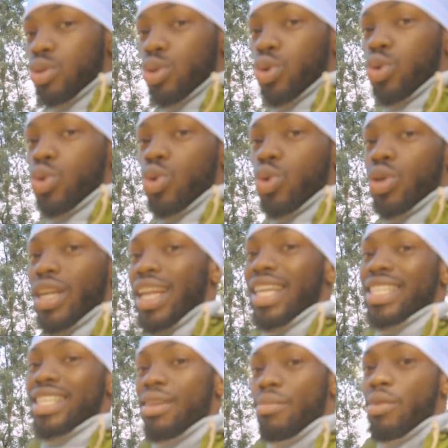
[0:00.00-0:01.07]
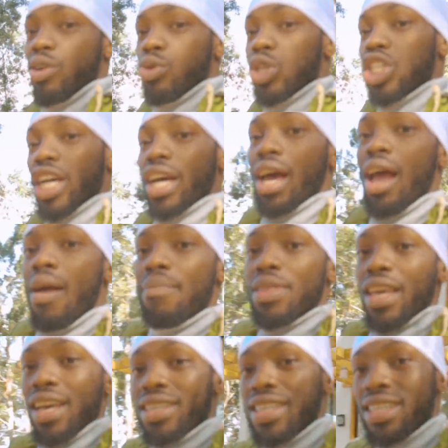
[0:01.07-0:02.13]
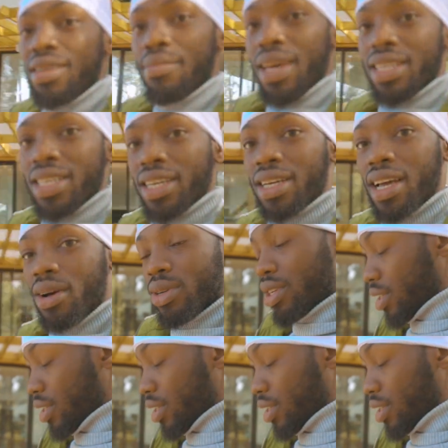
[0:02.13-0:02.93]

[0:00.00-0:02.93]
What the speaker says: to the Lesser Marusha. It's just amazing out